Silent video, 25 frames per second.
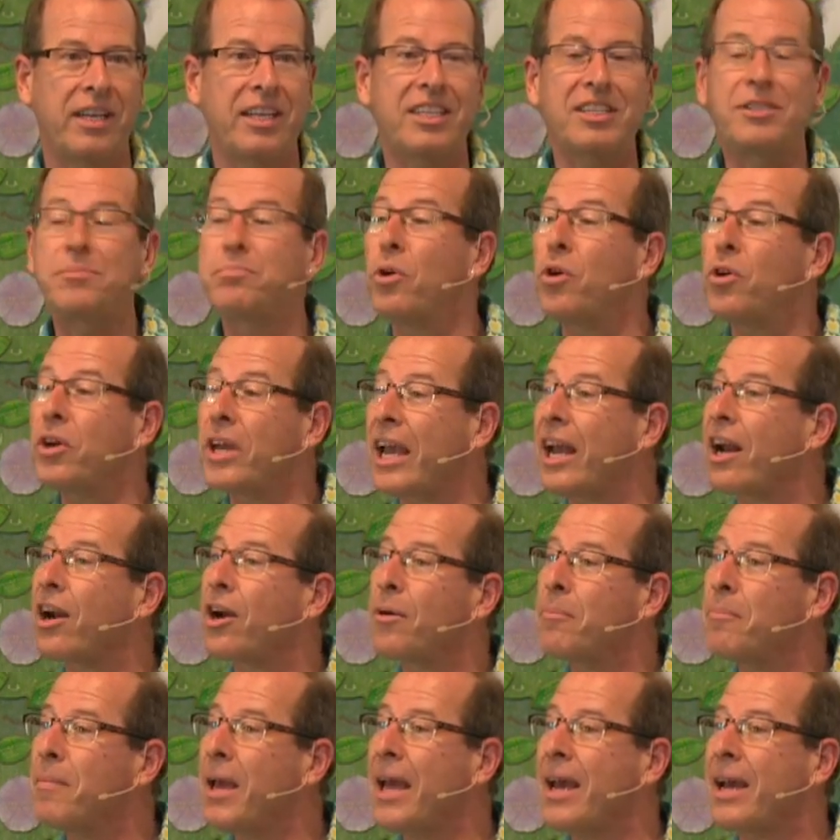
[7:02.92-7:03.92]
He spoke
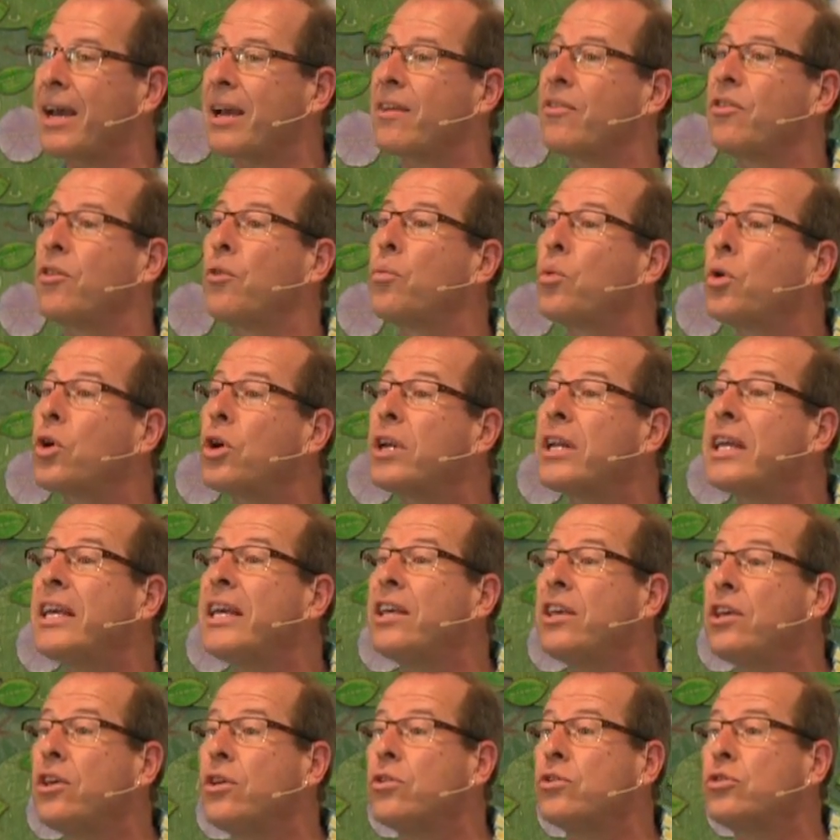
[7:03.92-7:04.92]
Aramaic, and the word he
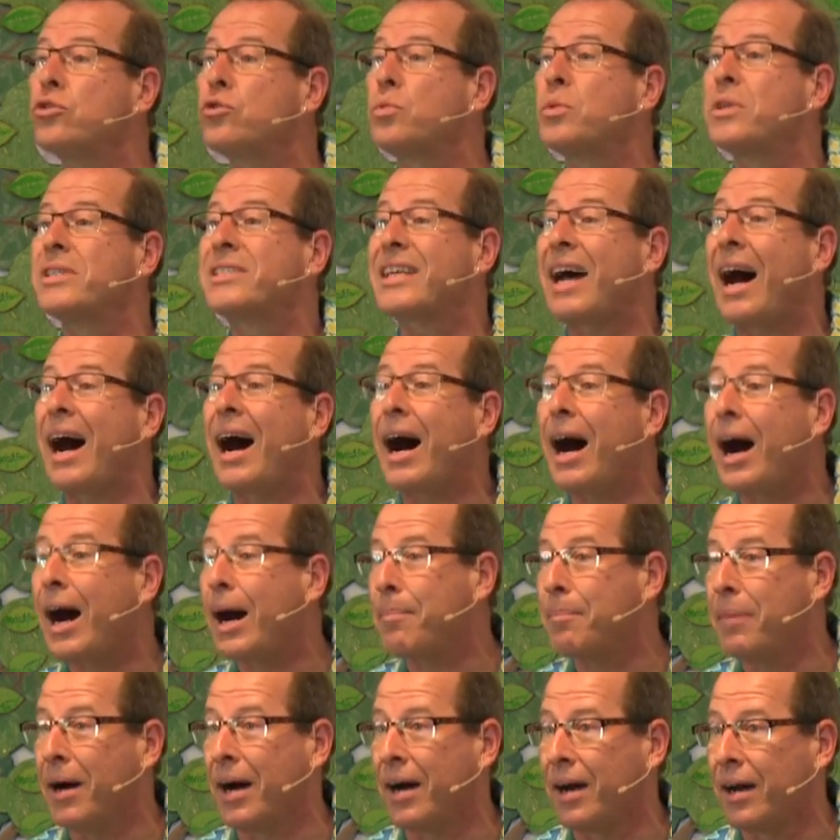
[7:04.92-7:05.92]
used was
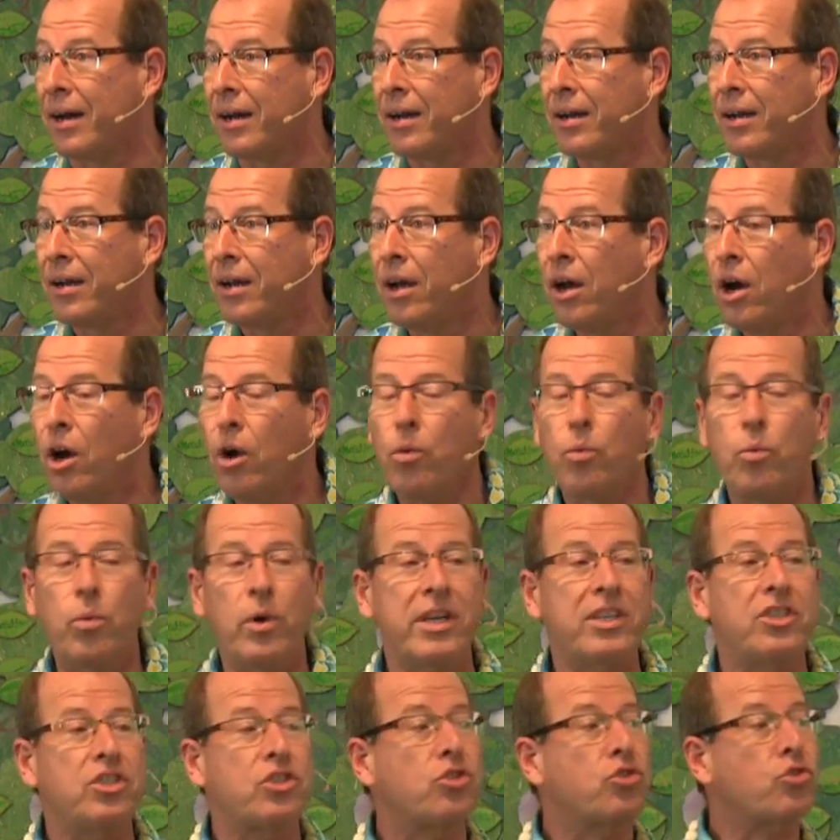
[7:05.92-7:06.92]
Abba,
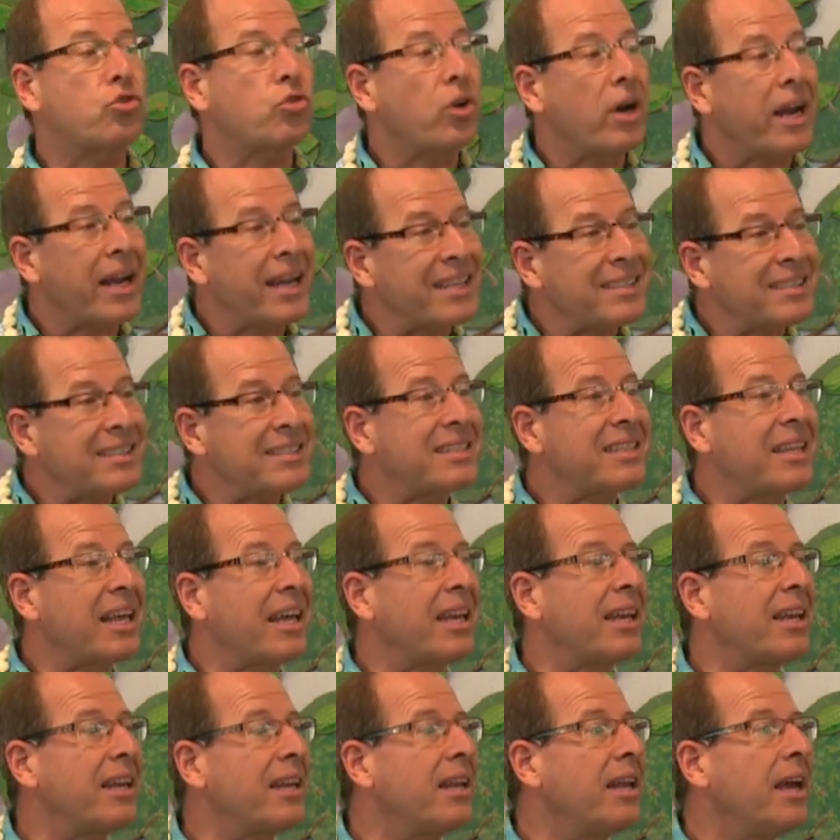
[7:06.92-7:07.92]
which
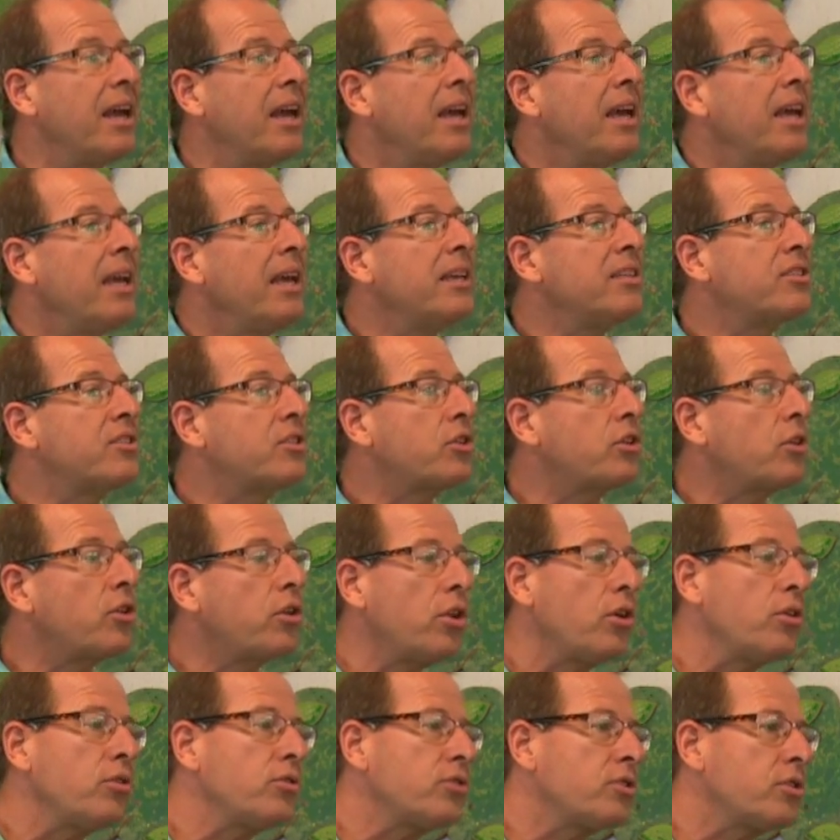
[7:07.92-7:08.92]
translated is
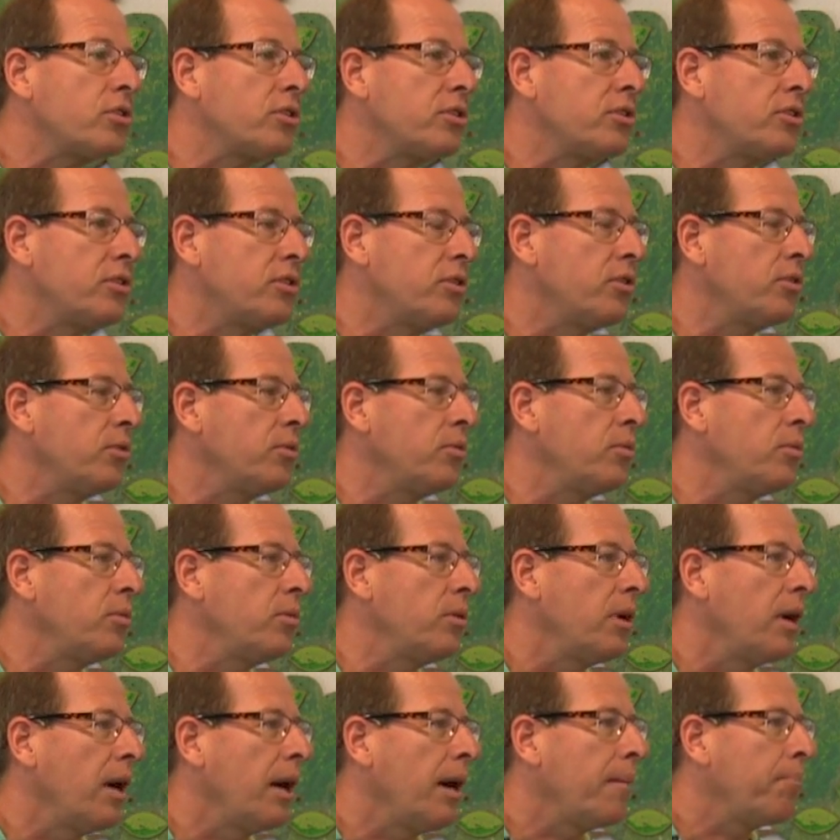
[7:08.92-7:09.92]
closer to
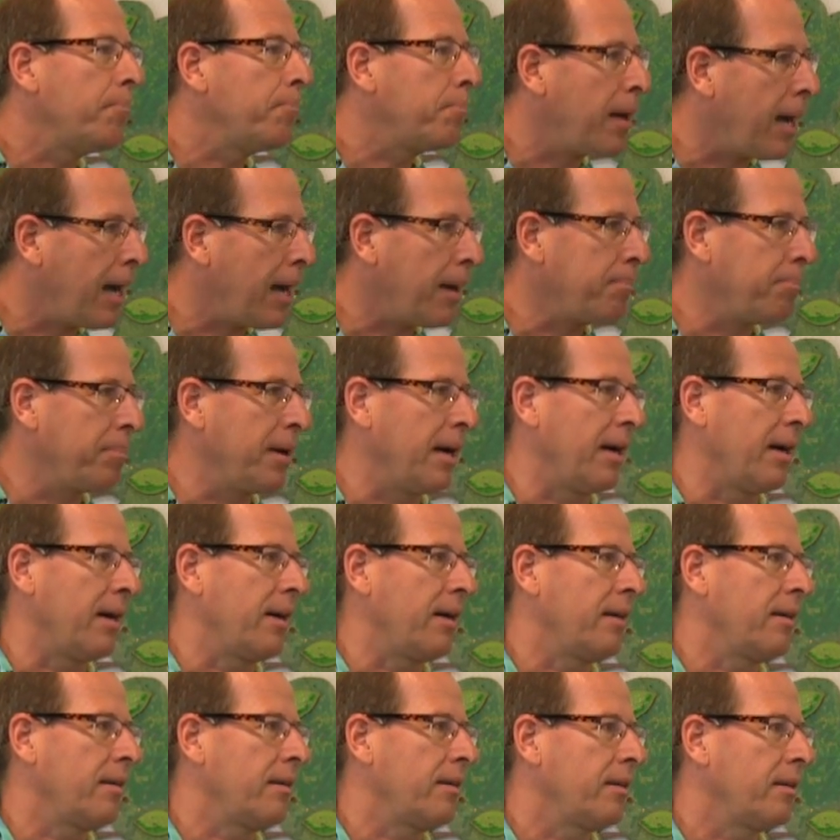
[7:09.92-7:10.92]
Papa
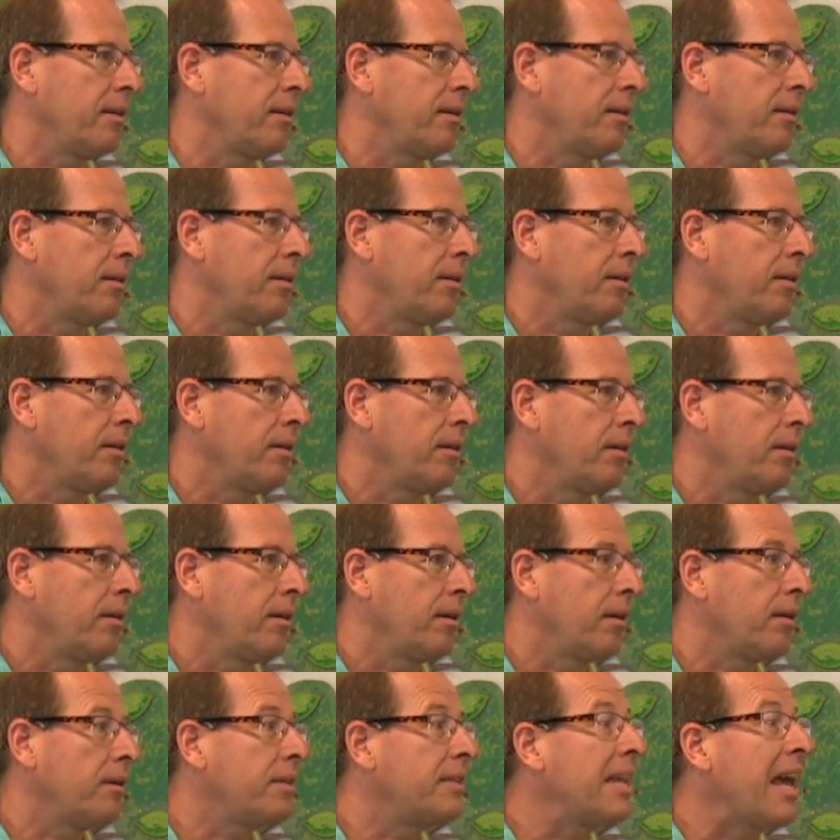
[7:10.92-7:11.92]

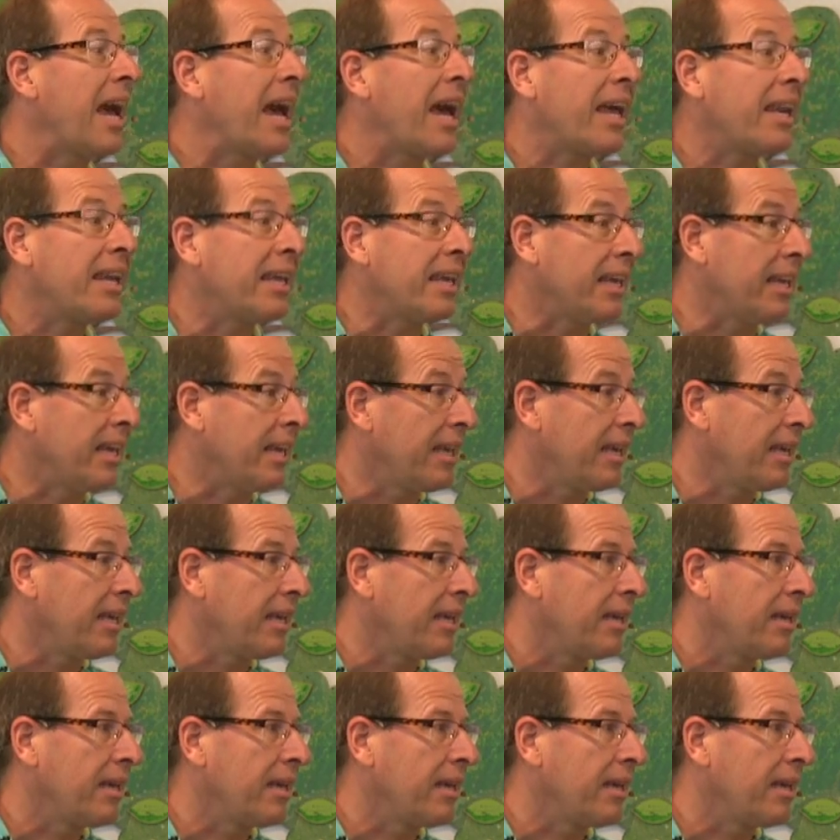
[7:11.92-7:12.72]
or Daddy.